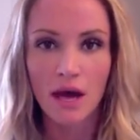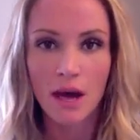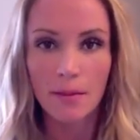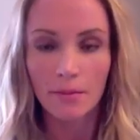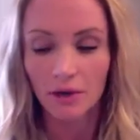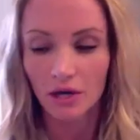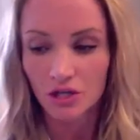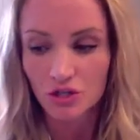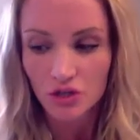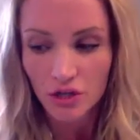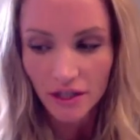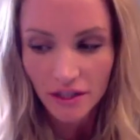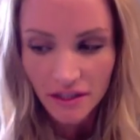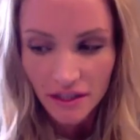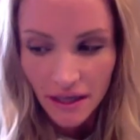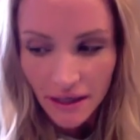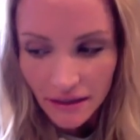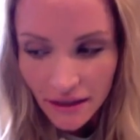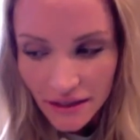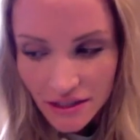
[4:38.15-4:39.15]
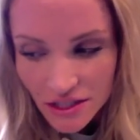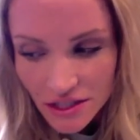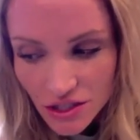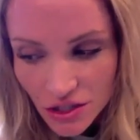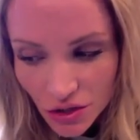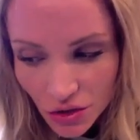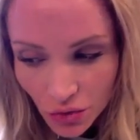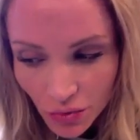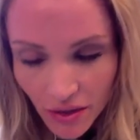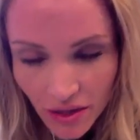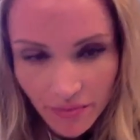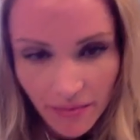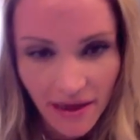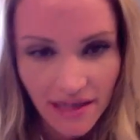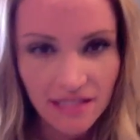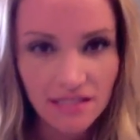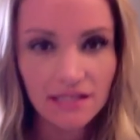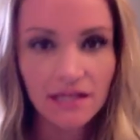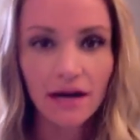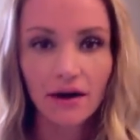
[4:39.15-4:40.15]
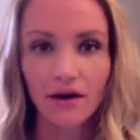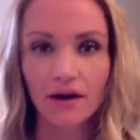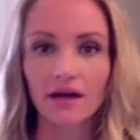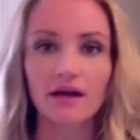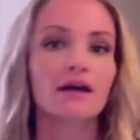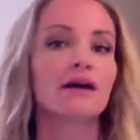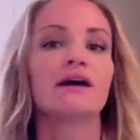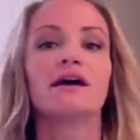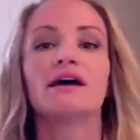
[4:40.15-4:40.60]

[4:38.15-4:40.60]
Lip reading: but a trick that I like to do with mascara